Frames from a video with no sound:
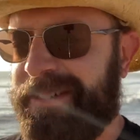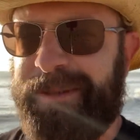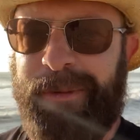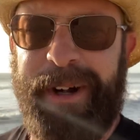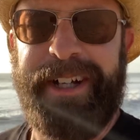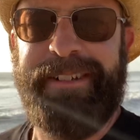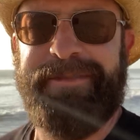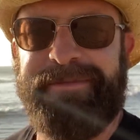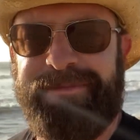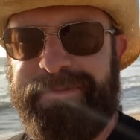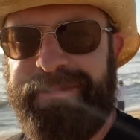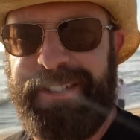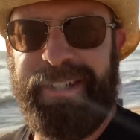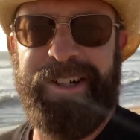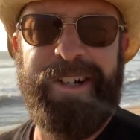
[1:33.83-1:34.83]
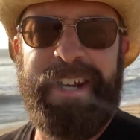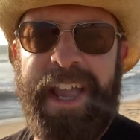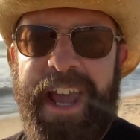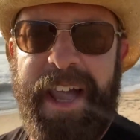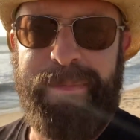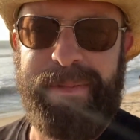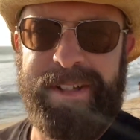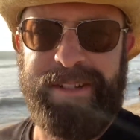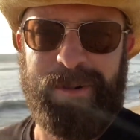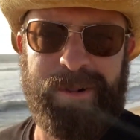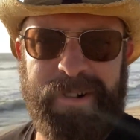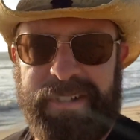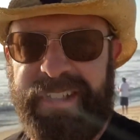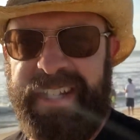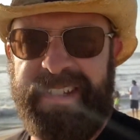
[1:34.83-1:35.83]
what could happen,
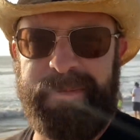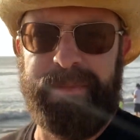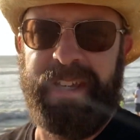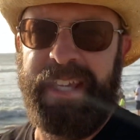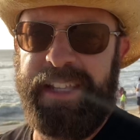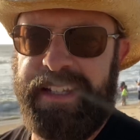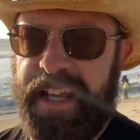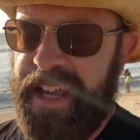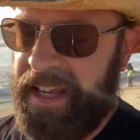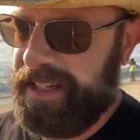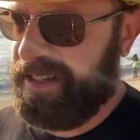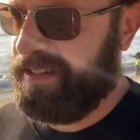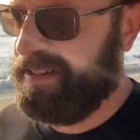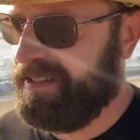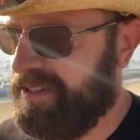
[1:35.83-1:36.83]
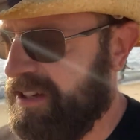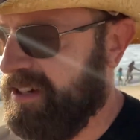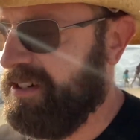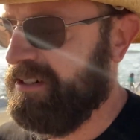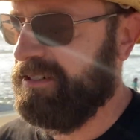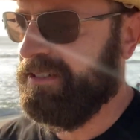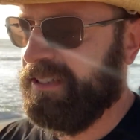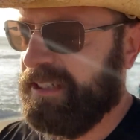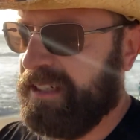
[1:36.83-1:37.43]
or at least some key dates. So